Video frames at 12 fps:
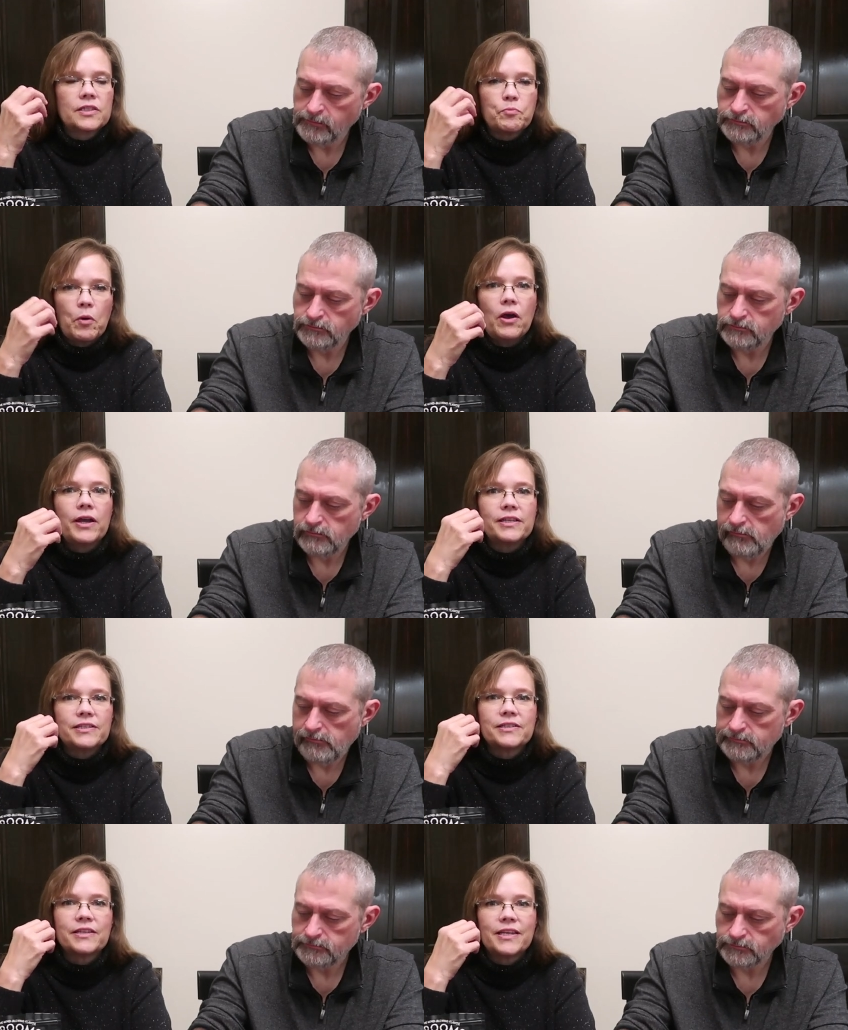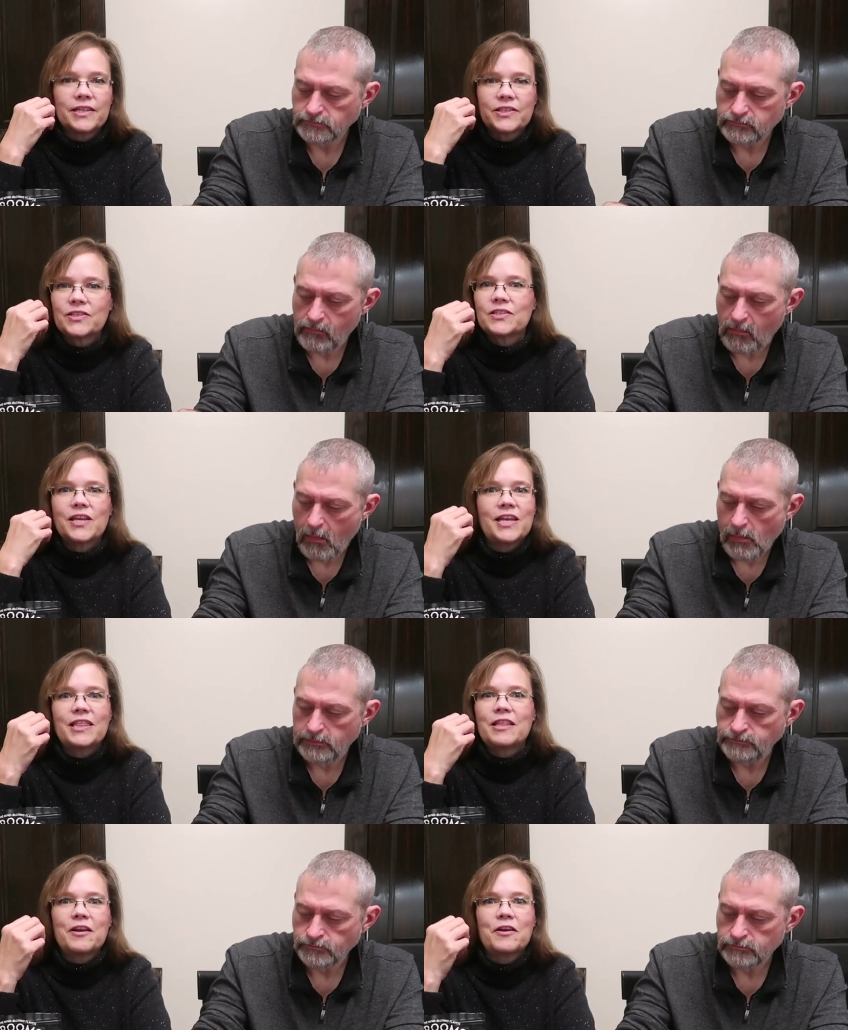Speaker 1: spice gets
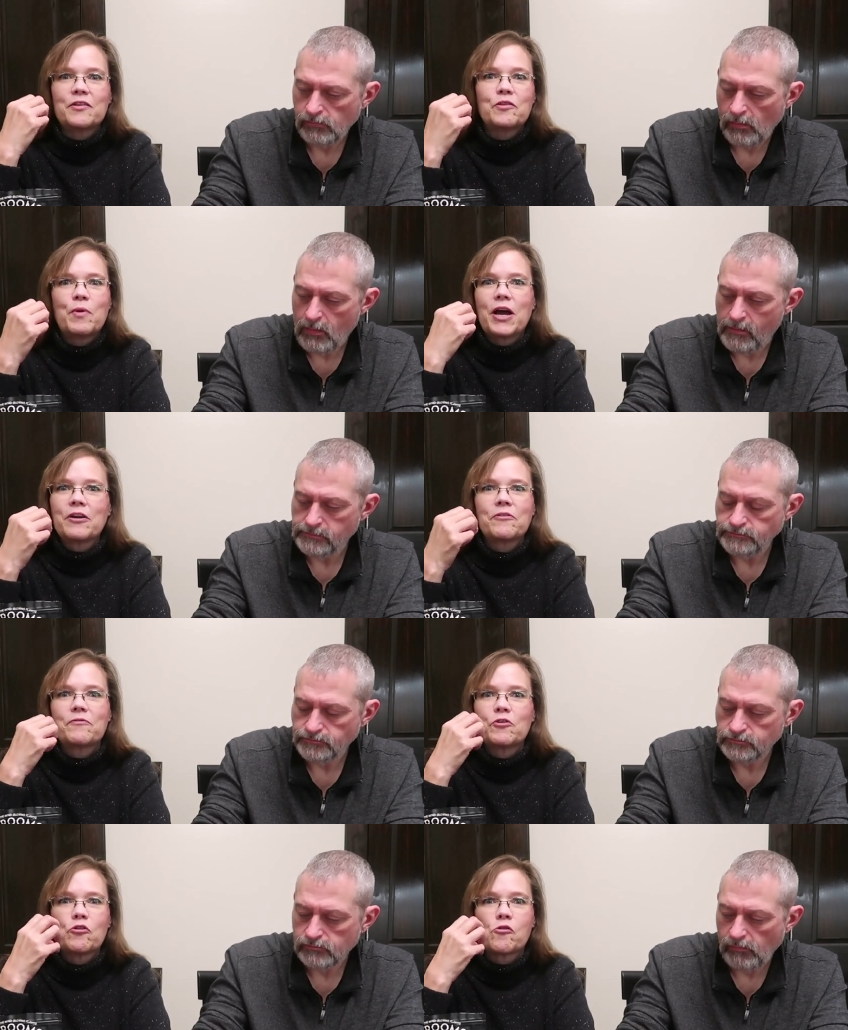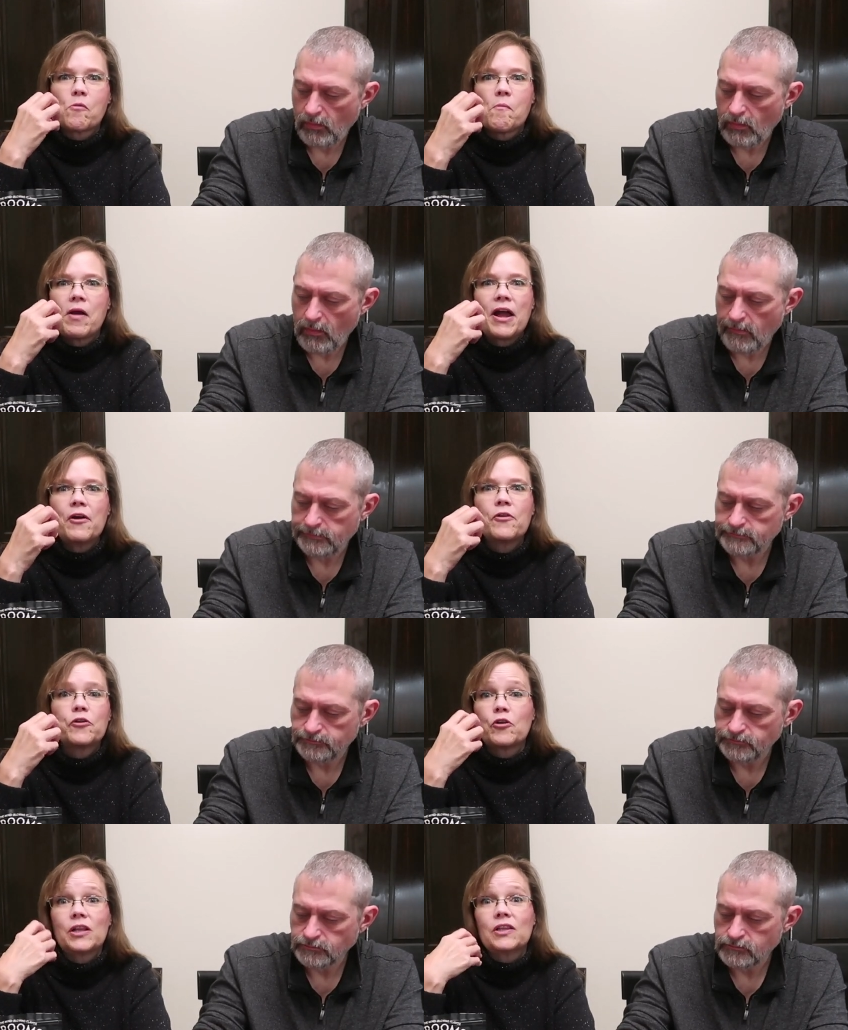in the back of your
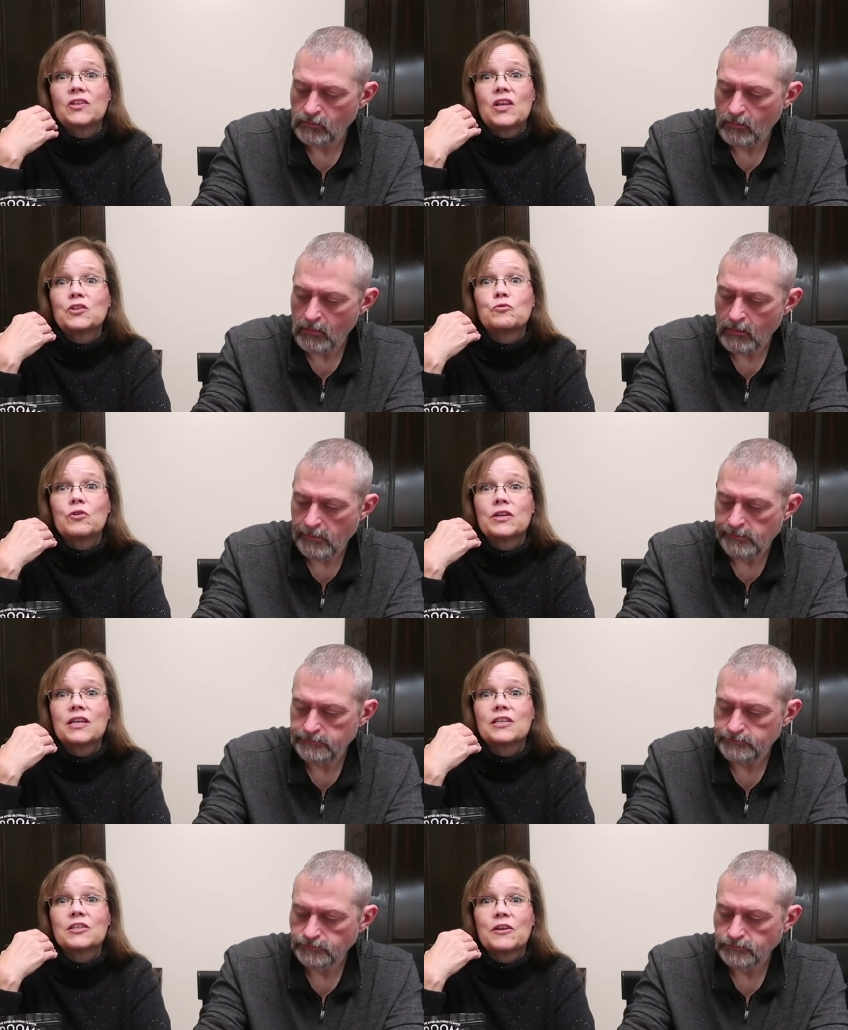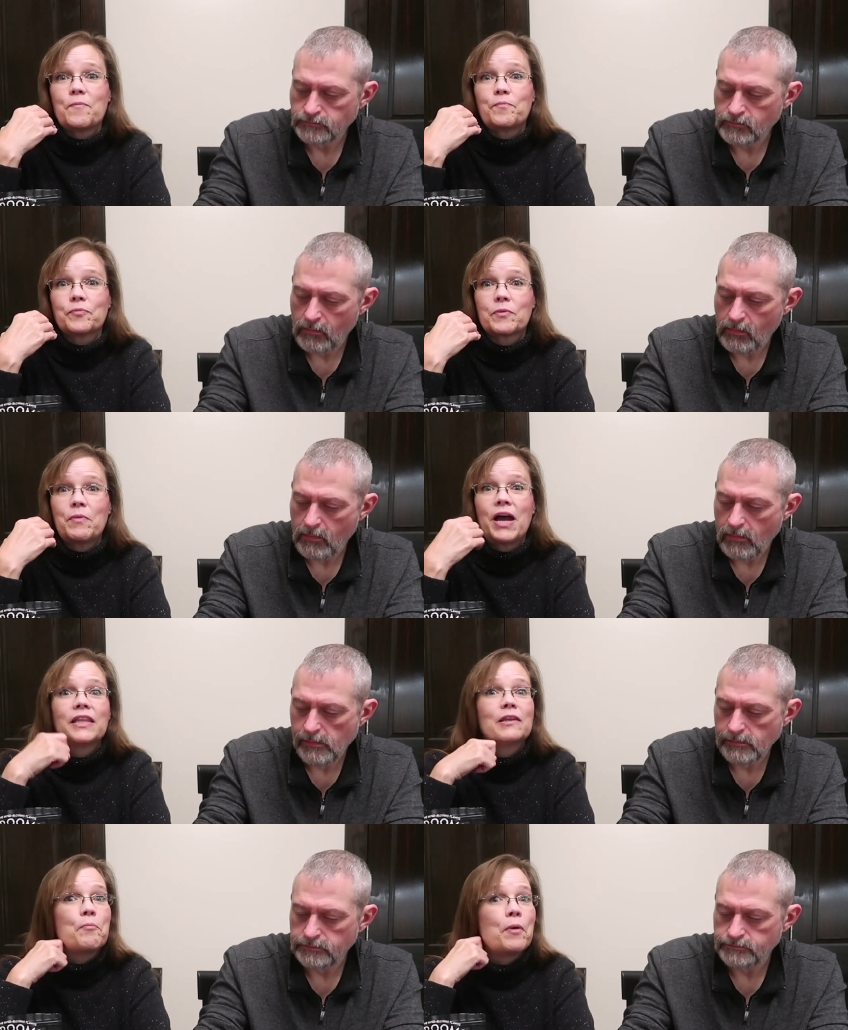mouth, or that's where it does.
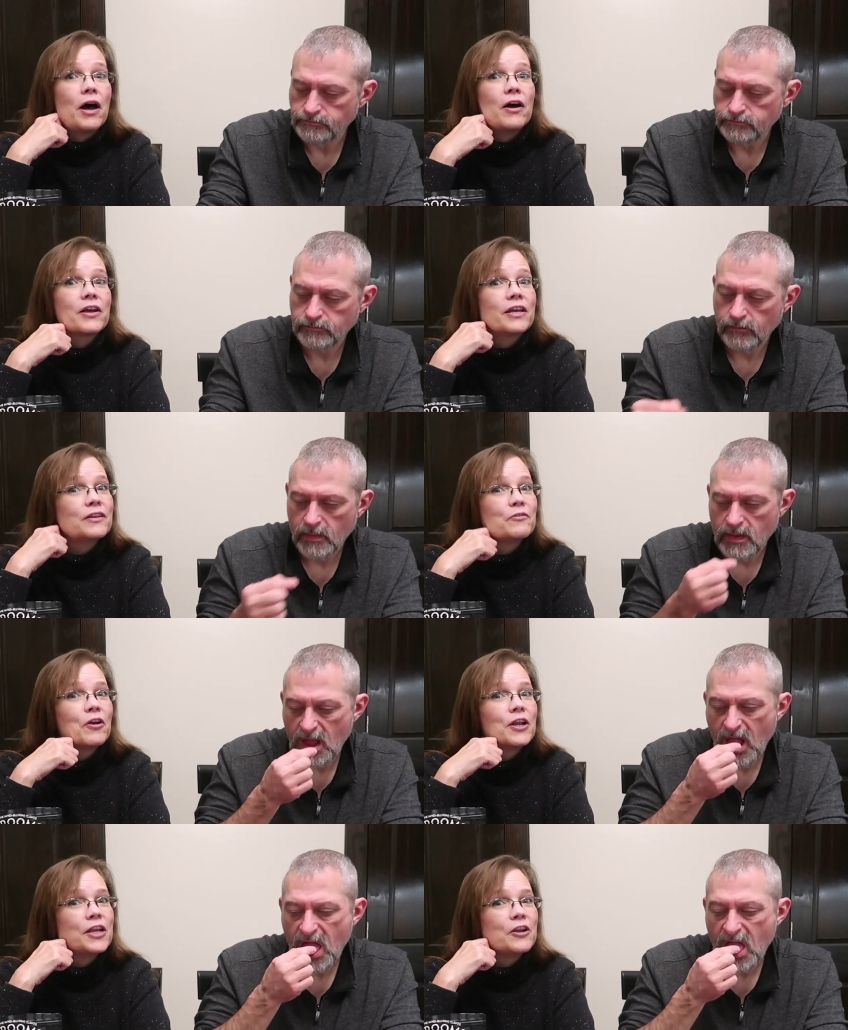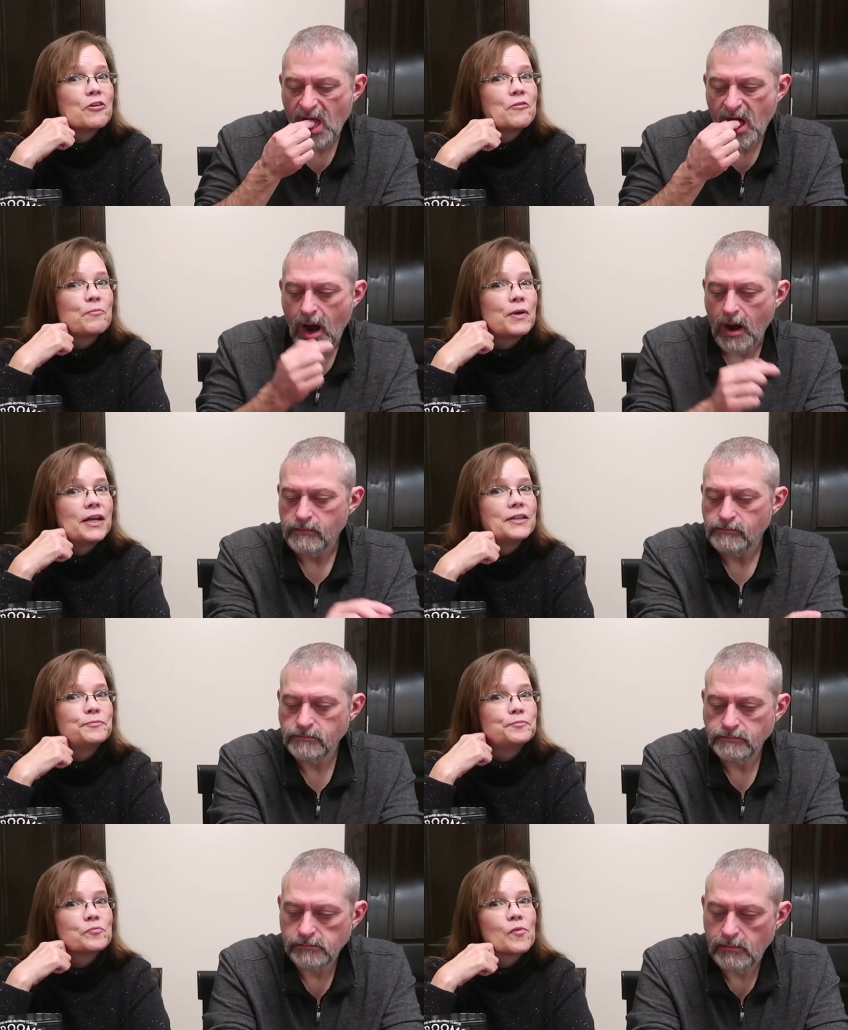Mind the pocket right here of
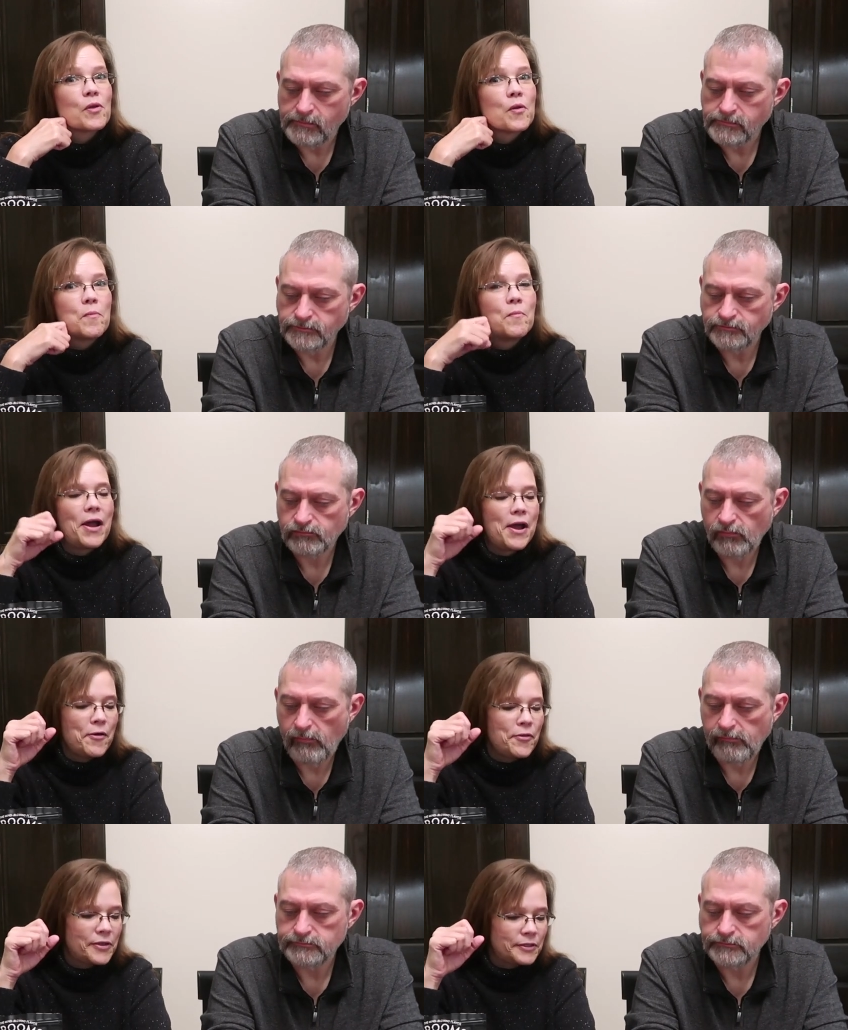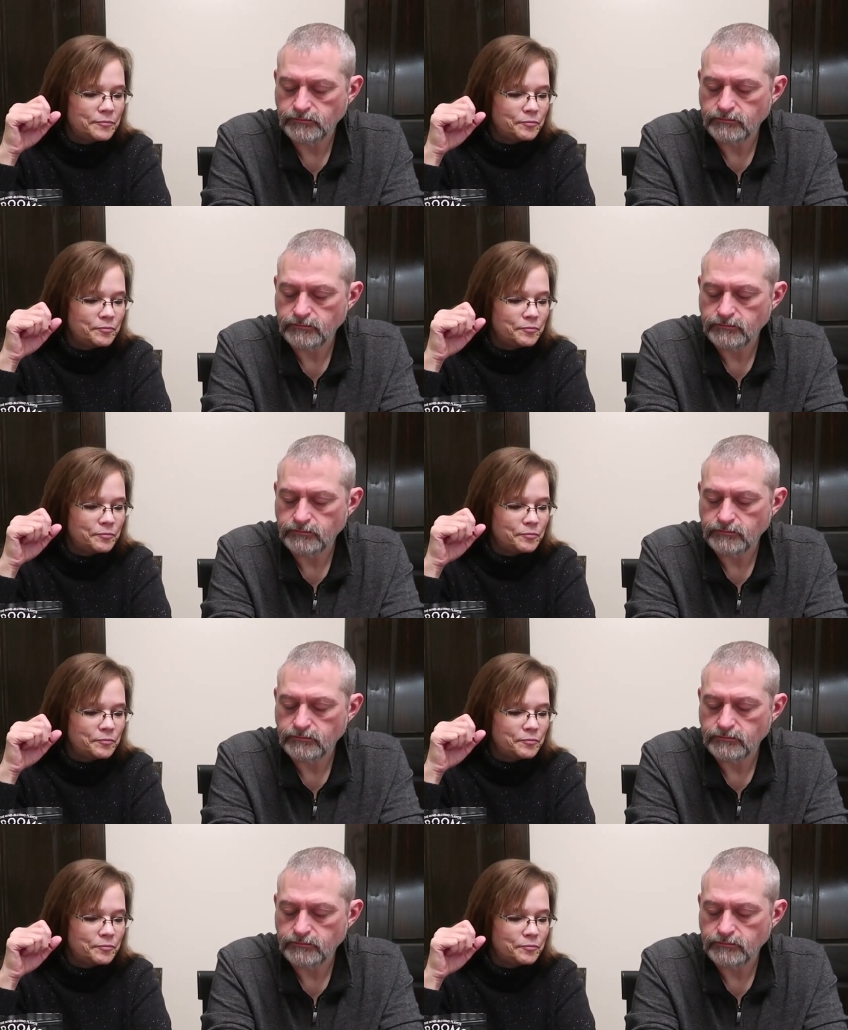my mouth.